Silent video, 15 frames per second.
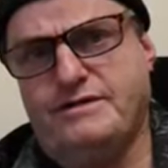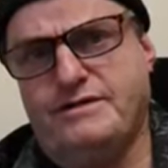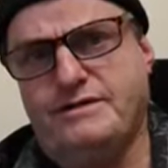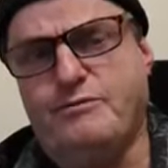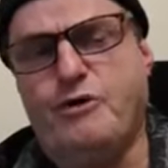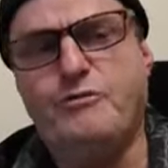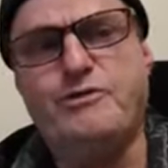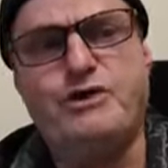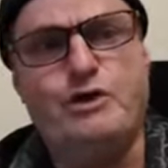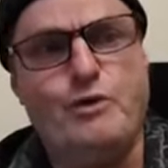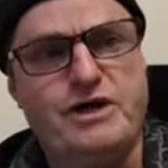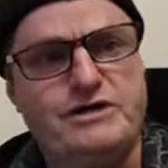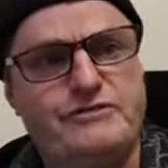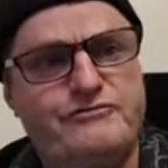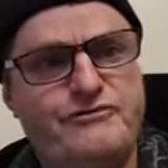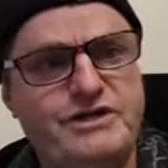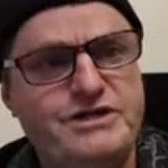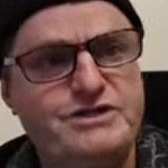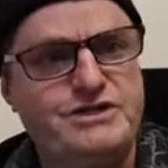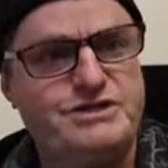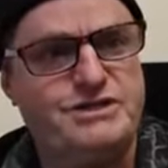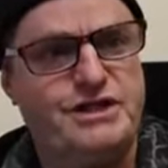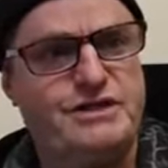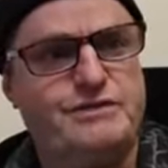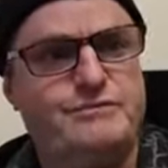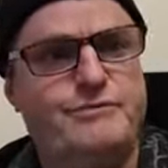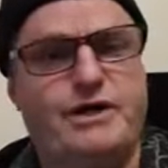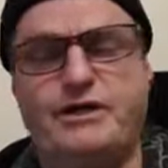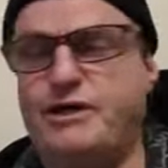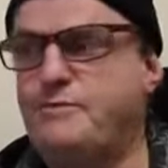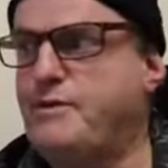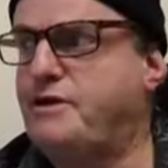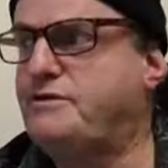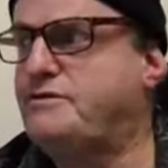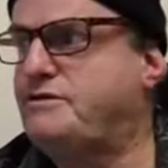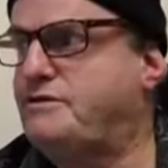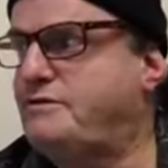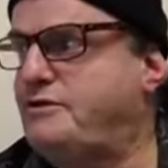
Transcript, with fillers: You might be the one that finishes it, but you must